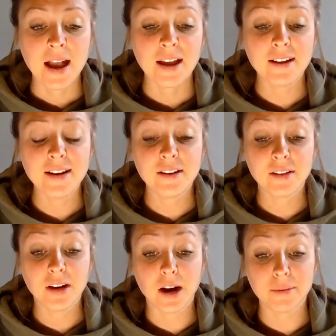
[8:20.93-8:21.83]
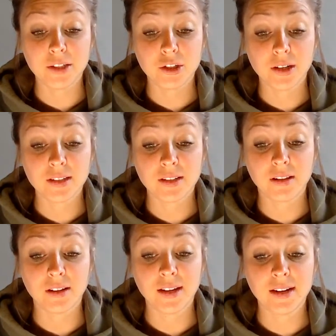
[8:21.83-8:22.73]
I could hear the garbage trucks
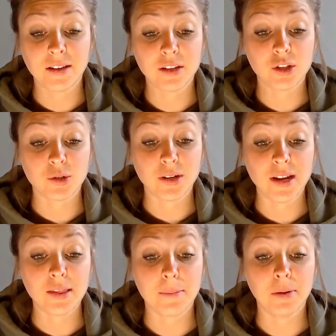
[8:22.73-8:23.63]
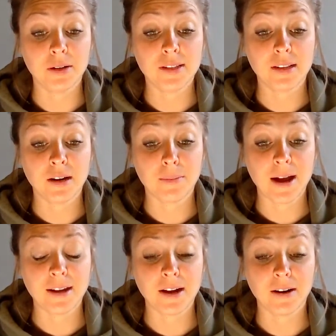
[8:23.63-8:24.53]
clunking down the street and the birds in our
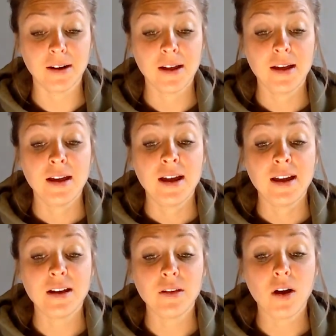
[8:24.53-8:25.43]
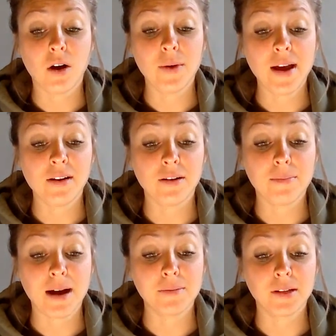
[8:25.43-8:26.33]
backyard. And down the hallway, I heard
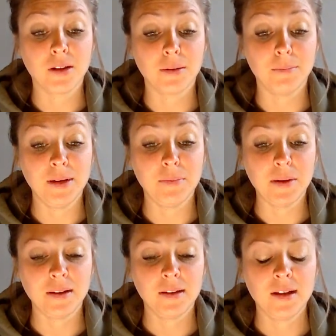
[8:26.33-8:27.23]
Mom's alarm beeping.